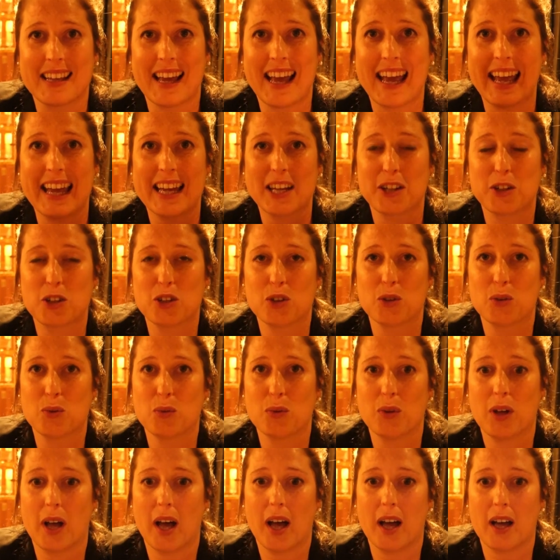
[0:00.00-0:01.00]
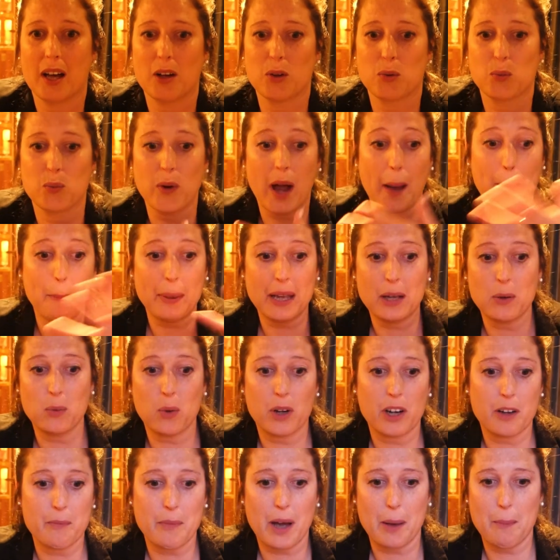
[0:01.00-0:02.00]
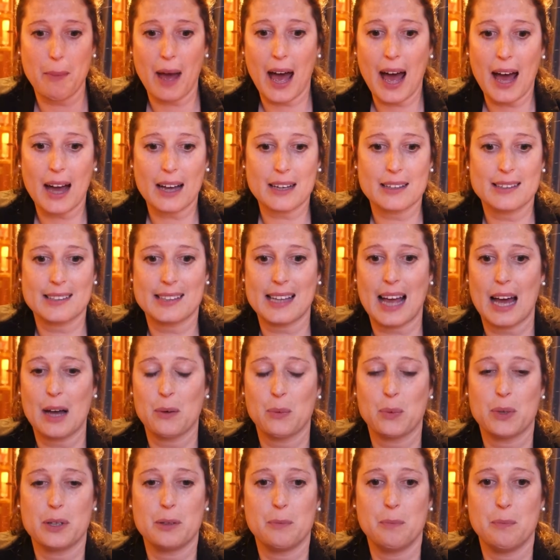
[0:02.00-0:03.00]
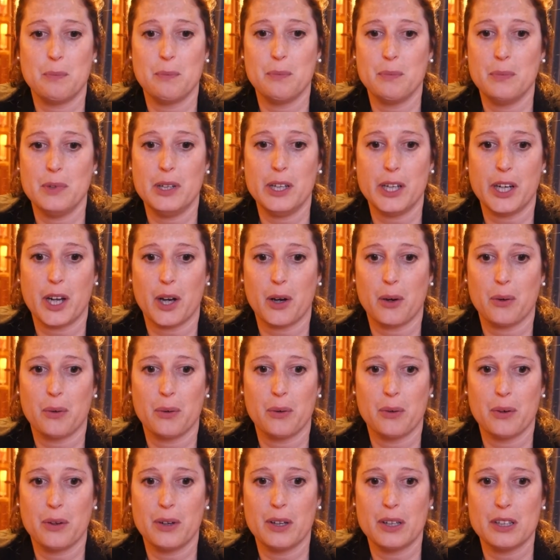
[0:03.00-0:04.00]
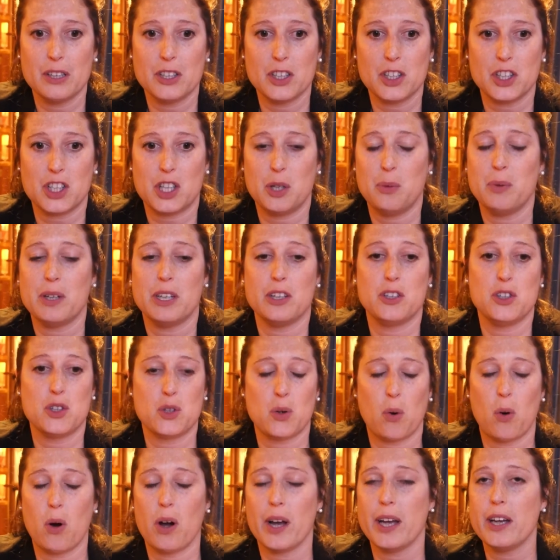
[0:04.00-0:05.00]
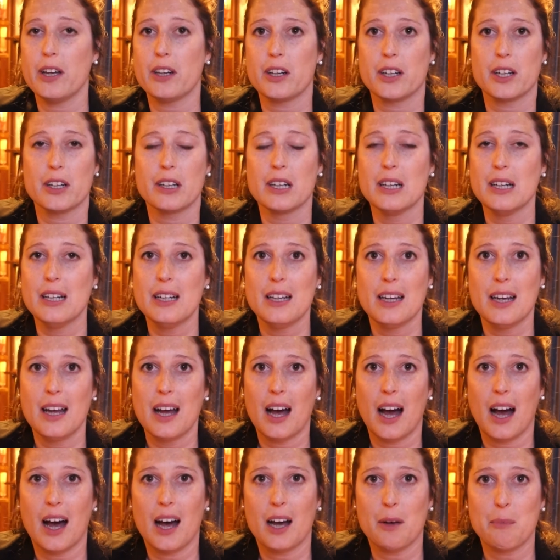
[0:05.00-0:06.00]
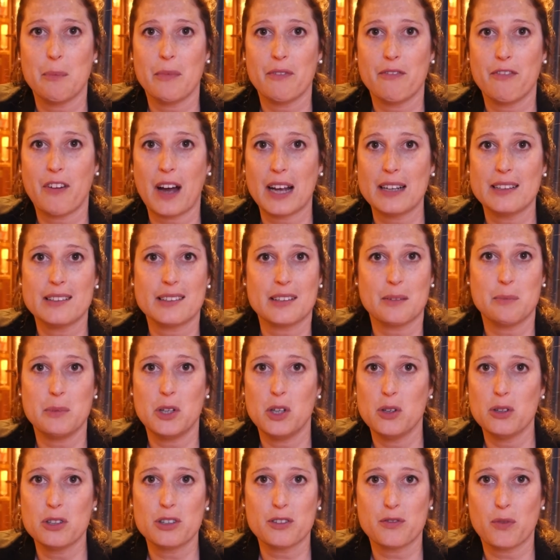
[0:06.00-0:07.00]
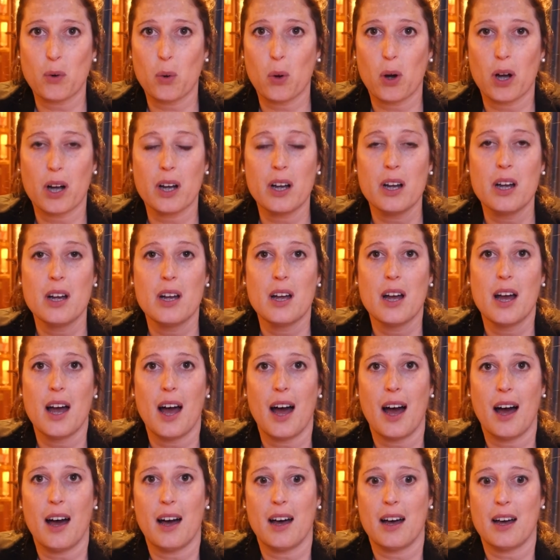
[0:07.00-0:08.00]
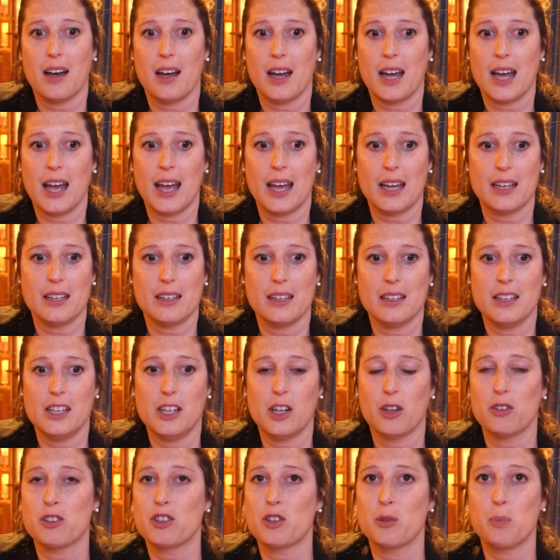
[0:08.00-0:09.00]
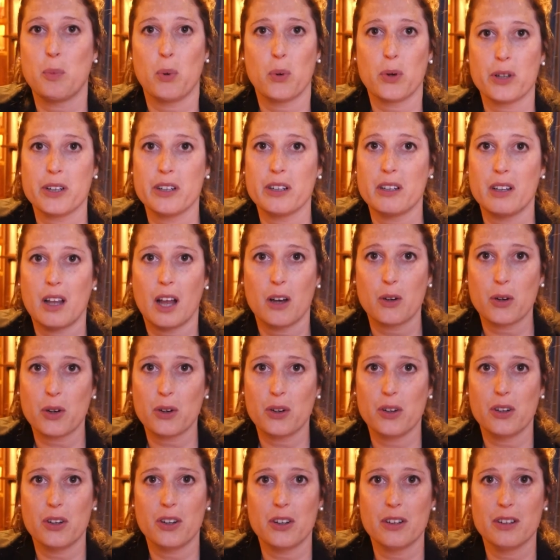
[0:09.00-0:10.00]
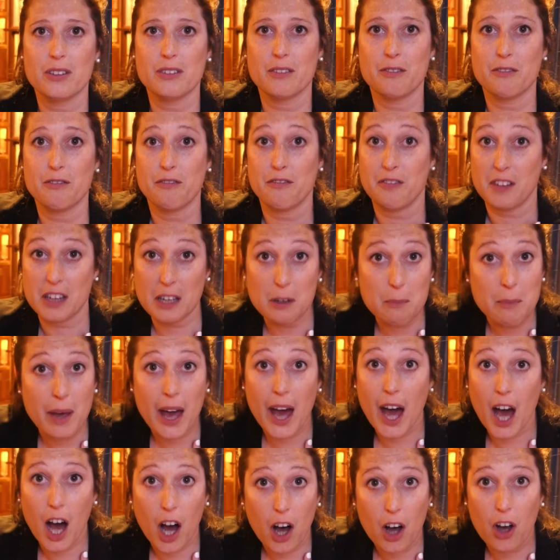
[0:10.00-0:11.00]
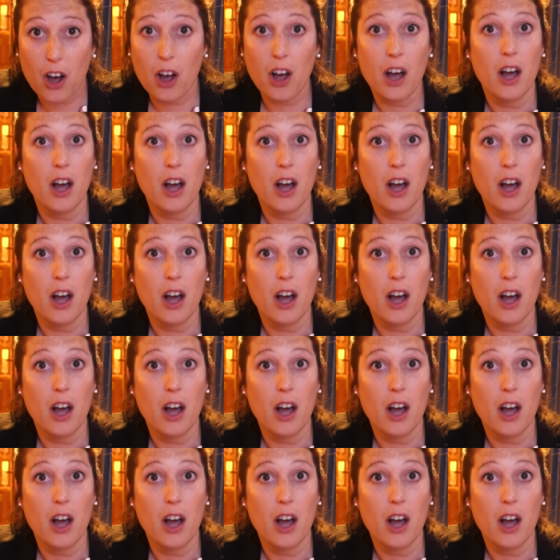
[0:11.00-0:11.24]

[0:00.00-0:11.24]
and repping one of my bags that would, she would enjoy or find some use for, and, supported a local female